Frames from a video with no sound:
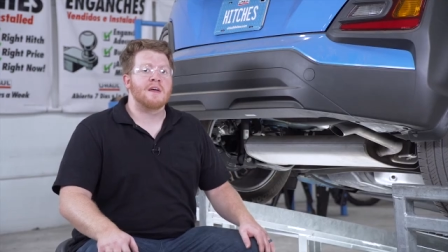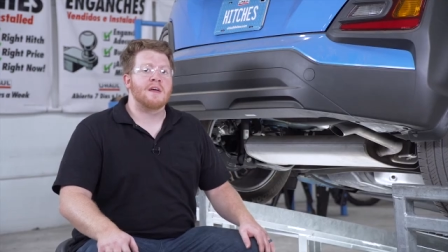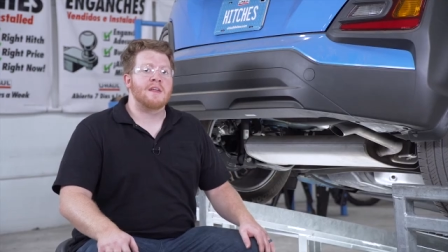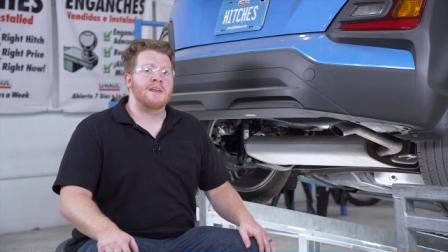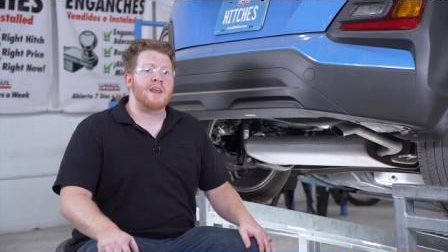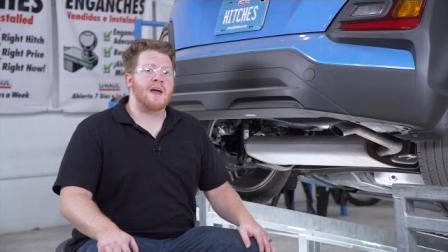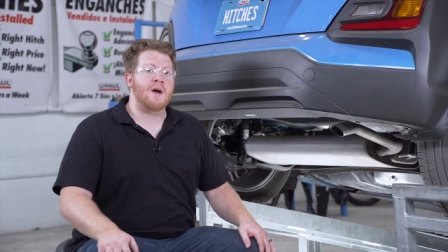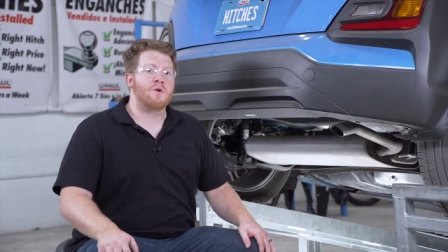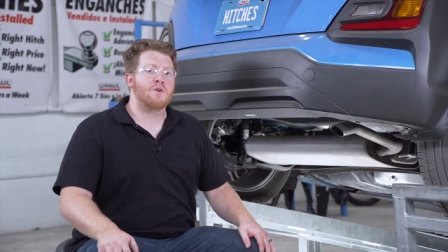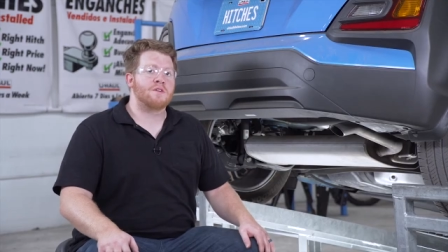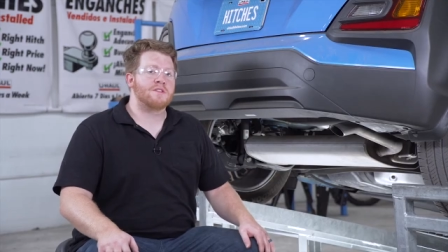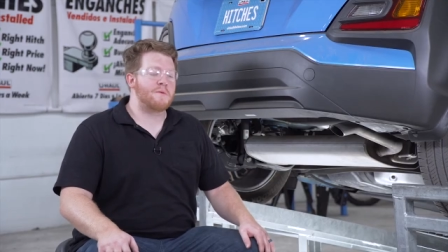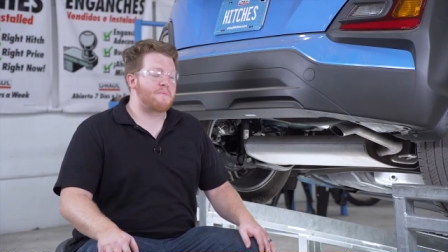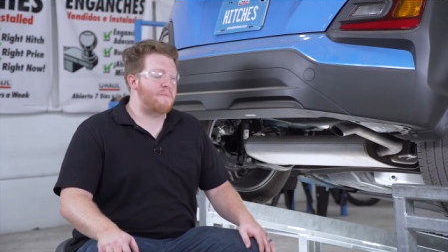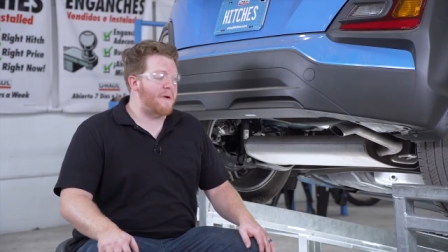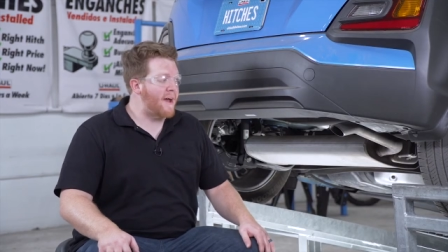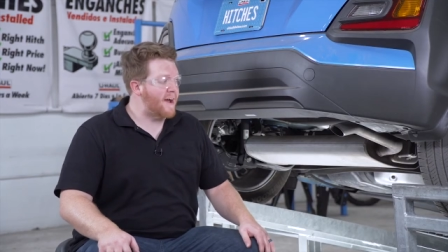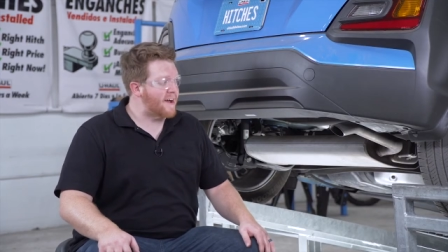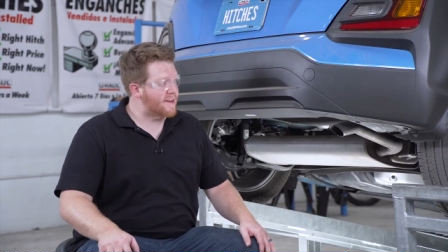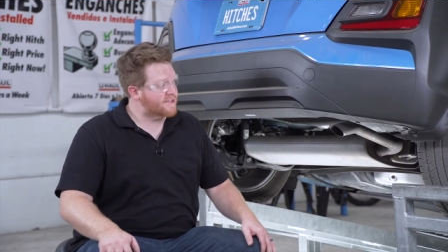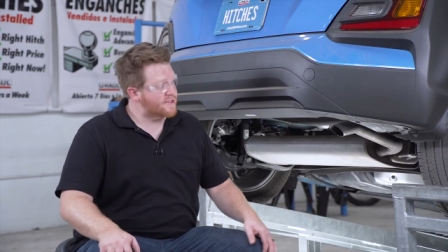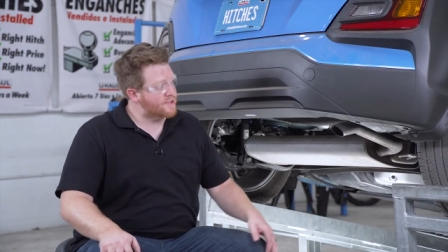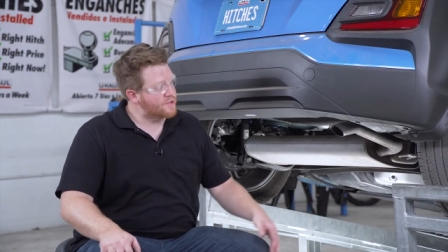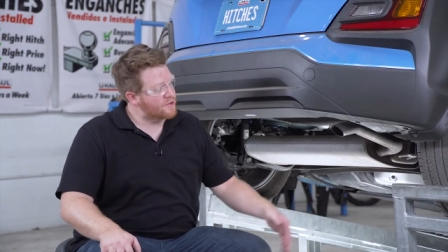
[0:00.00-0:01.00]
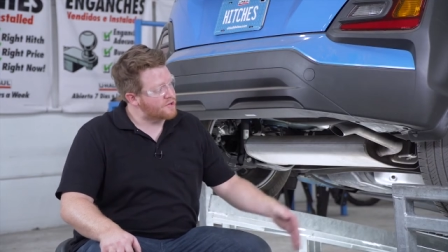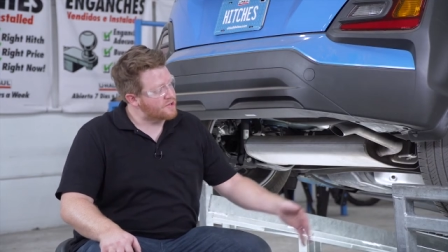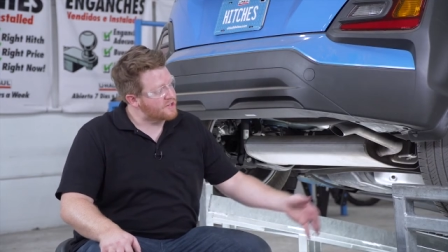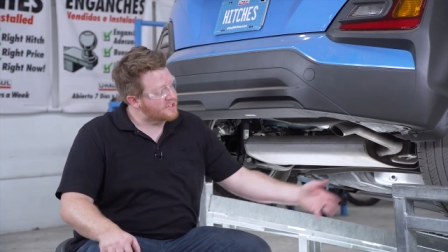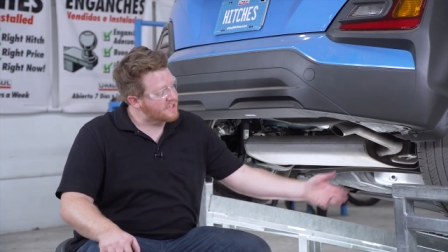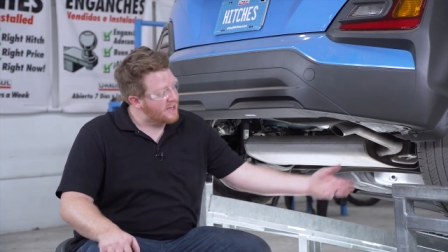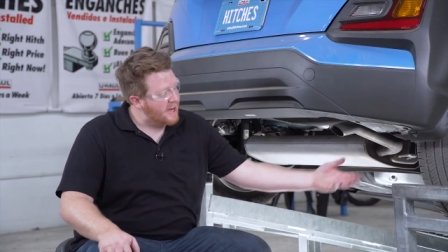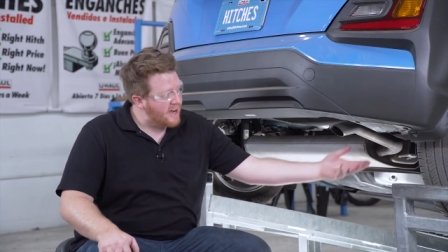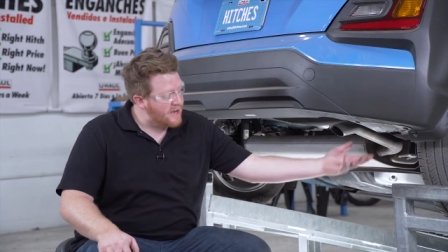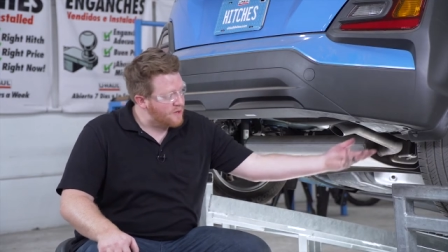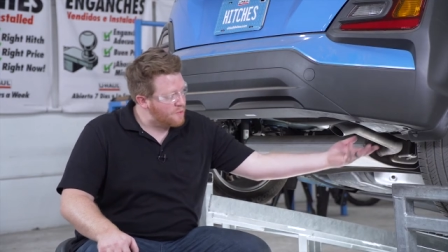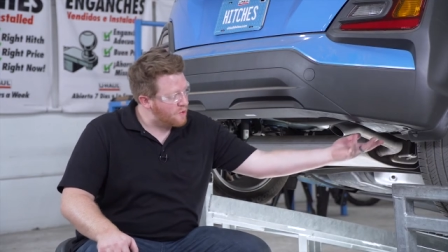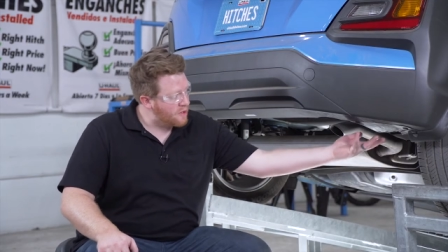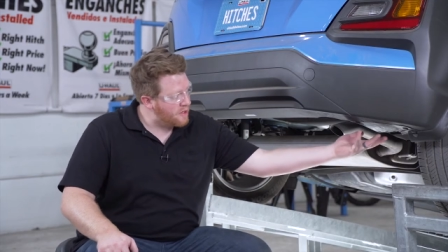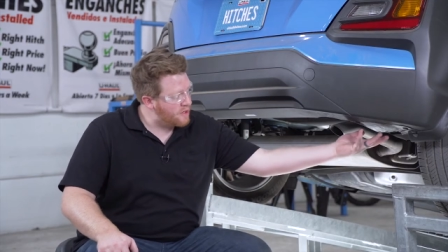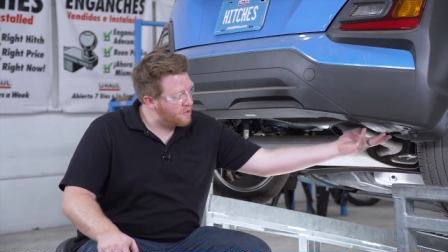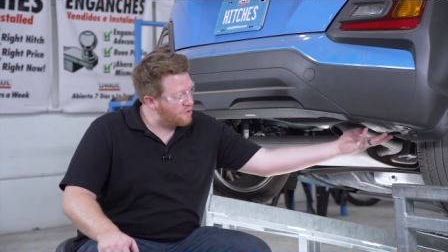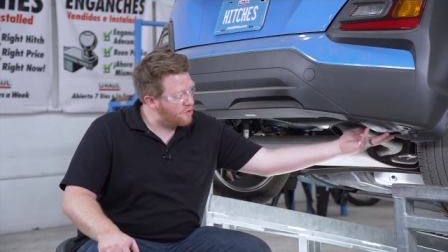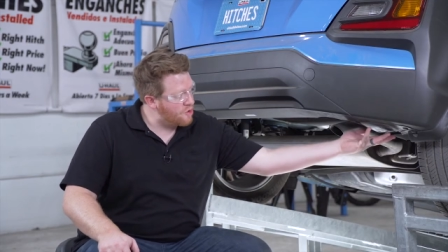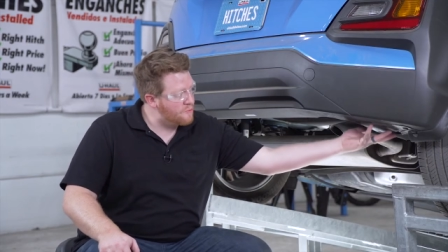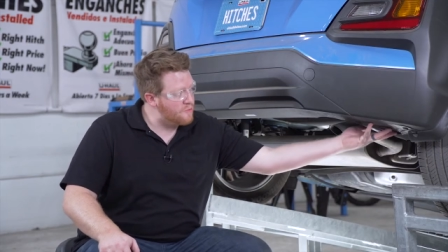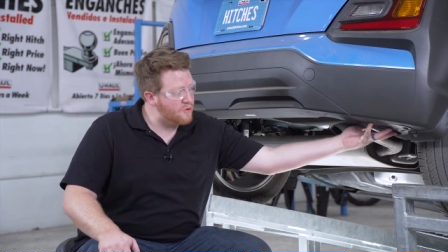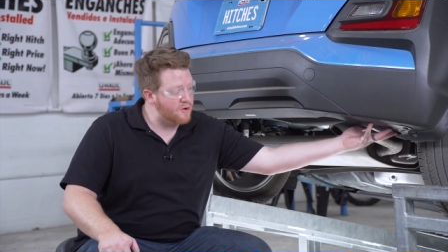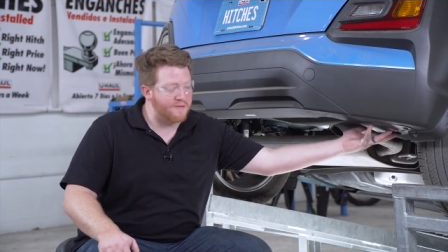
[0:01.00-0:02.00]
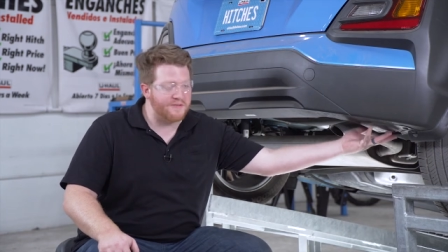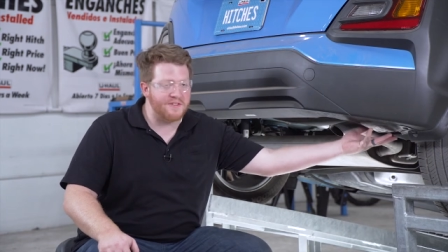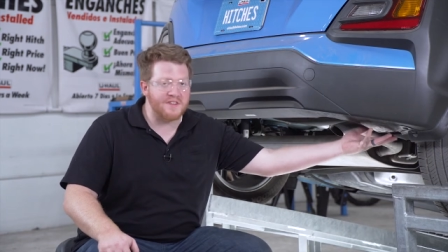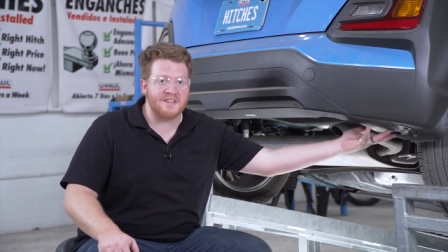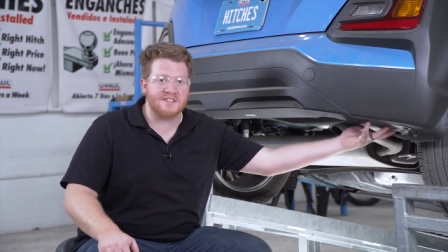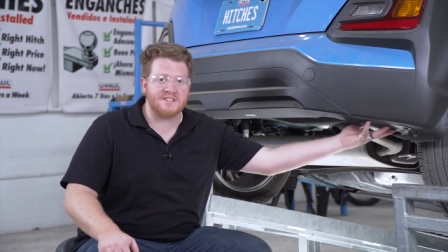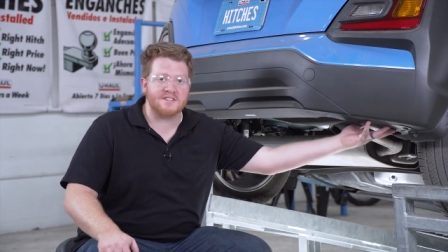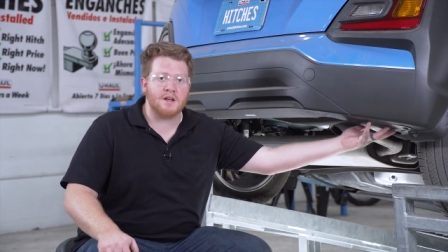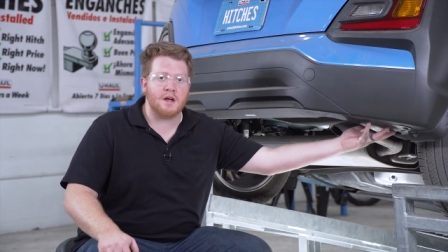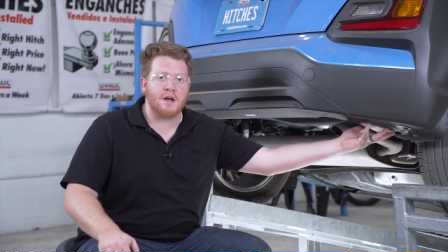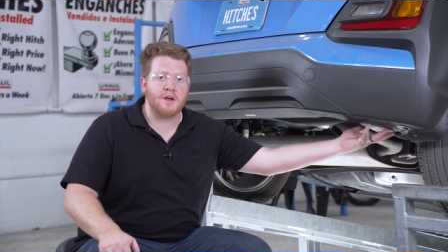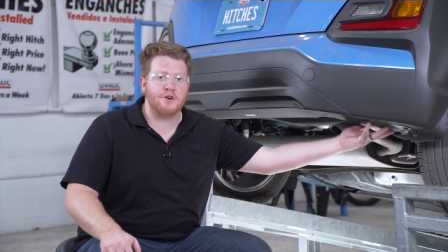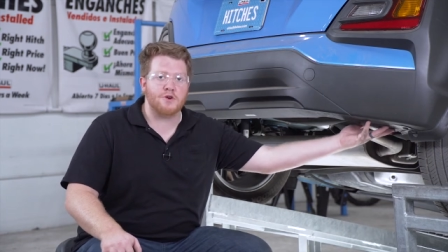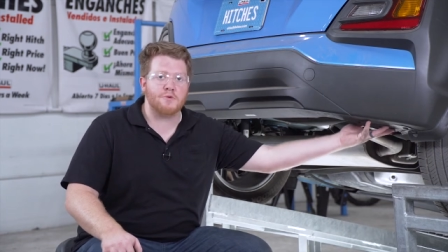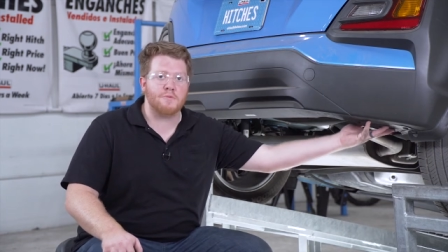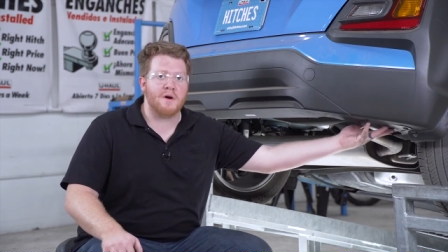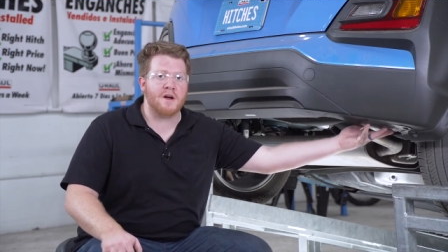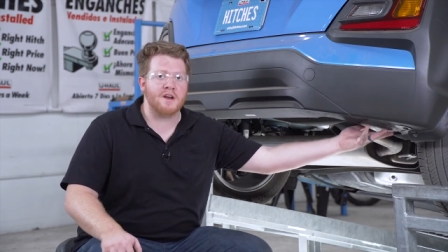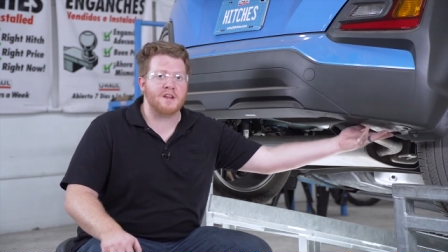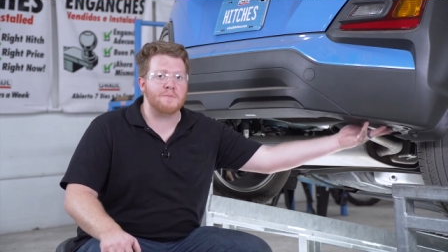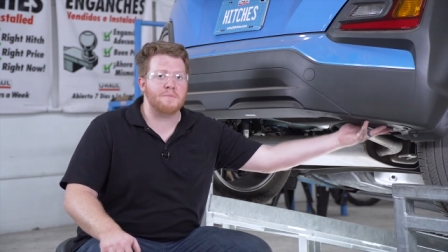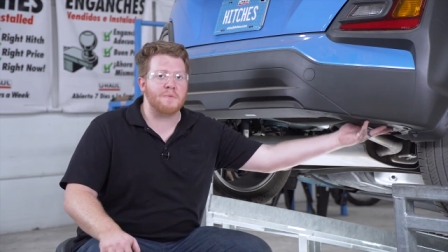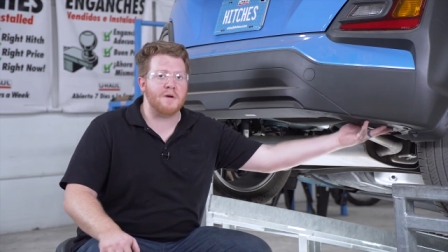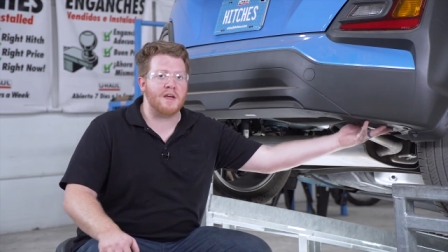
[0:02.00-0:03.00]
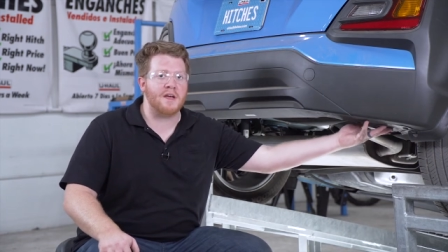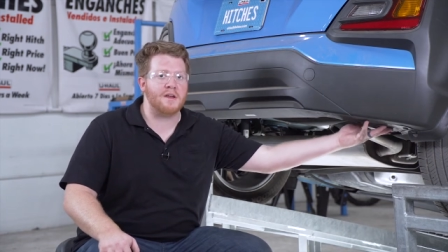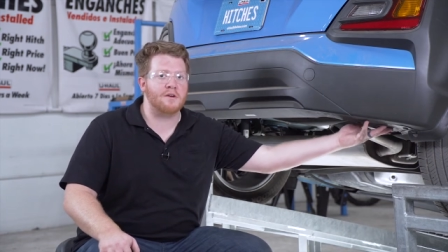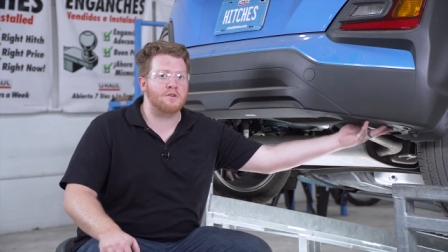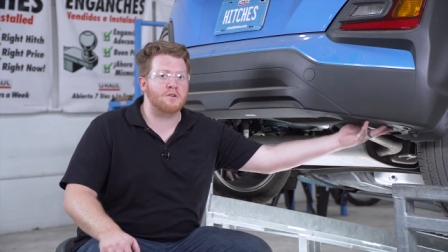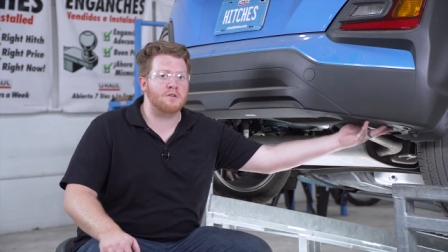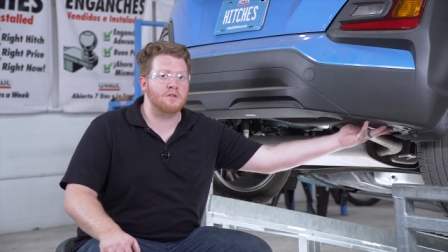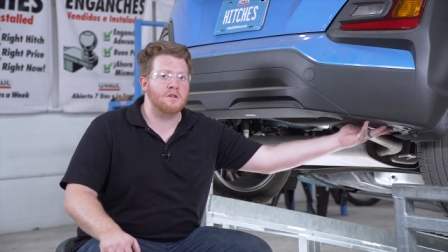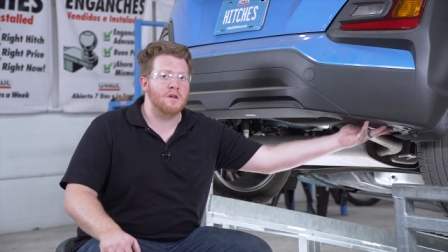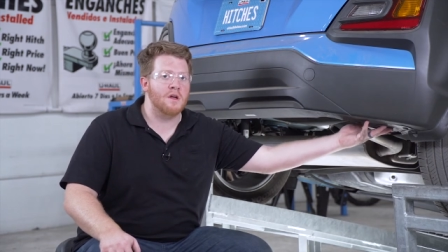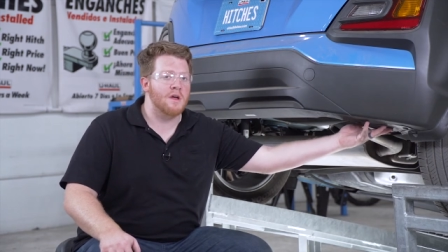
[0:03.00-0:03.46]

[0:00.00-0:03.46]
Now on the passenger side, we're gonna remove this underbody panel.